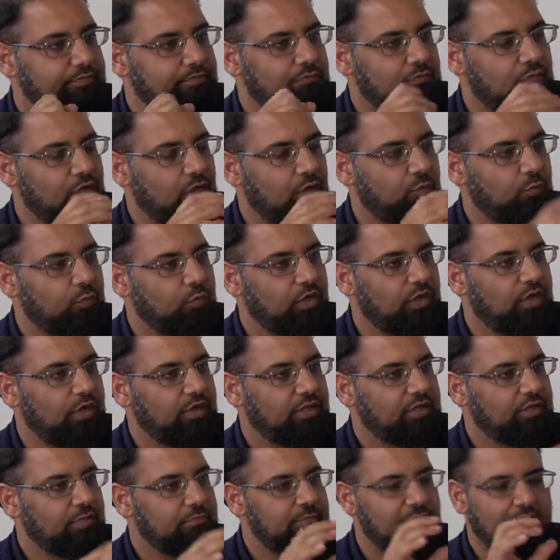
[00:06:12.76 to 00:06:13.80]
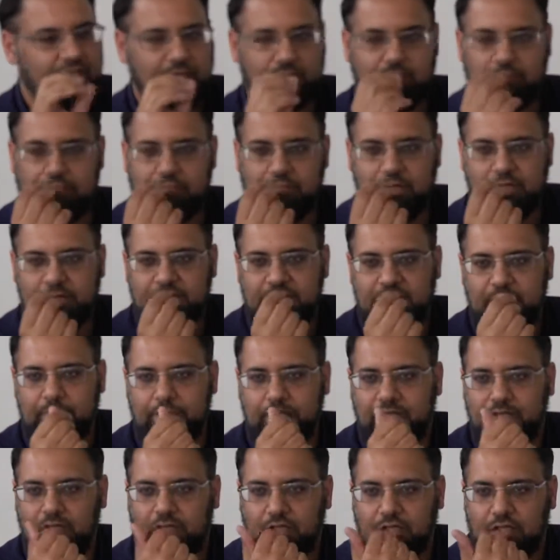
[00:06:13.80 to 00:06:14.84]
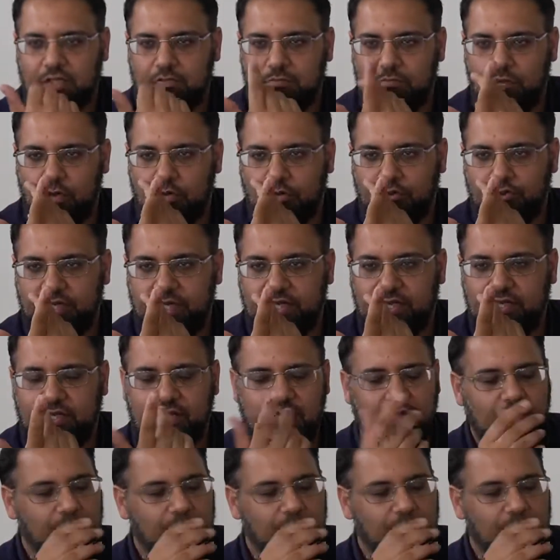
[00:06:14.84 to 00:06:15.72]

at work, maybe they make like a mockery,